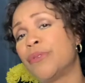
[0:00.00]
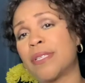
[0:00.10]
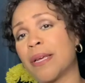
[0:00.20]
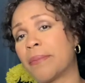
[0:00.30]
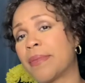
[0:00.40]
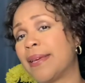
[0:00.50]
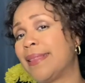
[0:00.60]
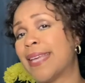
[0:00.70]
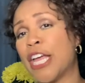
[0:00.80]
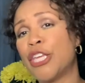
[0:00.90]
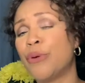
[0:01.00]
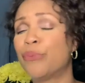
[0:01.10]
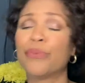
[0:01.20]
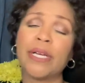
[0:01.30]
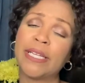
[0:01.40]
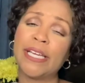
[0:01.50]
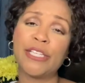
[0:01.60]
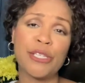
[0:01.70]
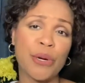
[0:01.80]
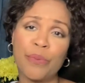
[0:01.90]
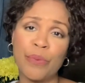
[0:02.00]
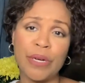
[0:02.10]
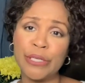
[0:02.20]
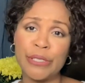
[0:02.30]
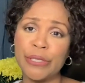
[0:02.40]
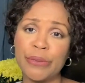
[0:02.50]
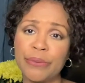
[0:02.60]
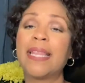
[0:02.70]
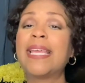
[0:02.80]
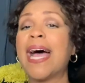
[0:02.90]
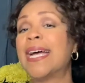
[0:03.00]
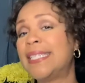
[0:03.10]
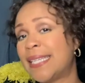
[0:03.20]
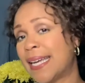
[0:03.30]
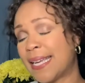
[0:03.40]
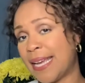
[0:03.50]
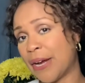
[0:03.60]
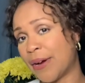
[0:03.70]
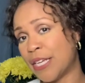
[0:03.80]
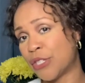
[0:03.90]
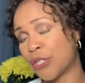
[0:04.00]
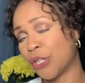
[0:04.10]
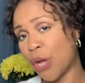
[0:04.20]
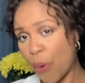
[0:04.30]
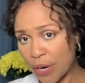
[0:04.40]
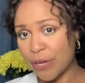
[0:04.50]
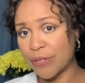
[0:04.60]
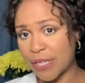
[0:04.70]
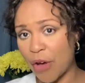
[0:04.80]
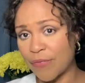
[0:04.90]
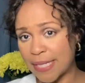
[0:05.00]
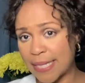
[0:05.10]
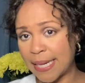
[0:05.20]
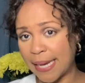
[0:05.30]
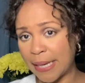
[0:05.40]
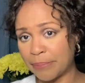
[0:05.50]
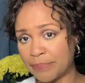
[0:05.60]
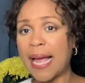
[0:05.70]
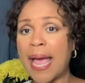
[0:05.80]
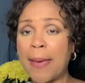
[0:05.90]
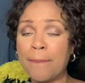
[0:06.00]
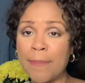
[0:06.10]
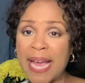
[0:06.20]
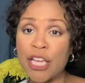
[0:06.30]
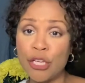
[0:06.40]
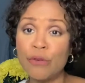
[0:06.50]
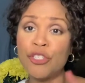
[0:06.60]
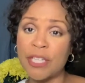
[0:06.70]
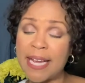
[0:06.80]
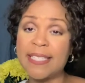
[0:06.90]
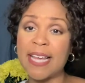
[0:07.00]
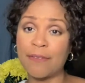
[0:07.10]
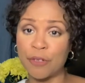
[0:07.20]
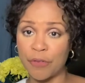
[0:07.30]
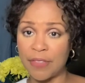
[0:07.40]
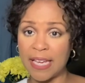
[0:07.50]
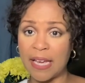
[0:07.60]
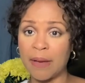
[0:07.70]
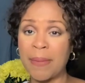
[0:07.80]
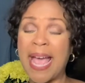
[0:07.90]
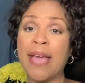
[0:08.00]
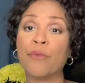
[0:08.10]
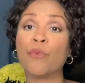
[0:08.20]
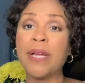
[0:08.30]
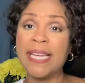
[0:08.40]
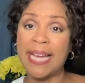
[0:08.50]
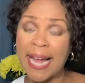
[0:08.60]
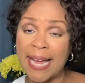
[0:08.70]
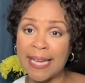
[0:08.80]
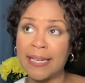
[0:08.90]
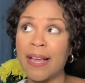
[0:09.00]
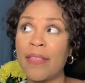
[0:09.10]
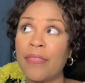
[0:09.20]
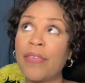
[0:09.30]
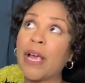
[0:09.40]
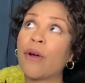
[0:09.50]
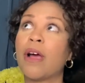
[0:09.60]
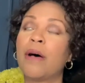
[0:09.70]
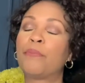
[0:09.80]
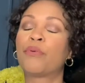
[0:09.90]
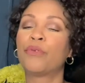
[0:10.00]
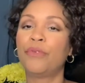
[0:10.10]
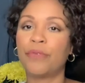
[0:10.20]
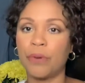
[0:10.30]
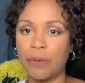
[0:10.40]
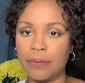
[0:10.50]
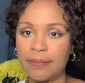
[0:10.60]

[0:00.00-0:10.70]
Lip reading: something that you really don't want to do. The idea here is to lower your self-esteem and make you chase after them and regain their approval.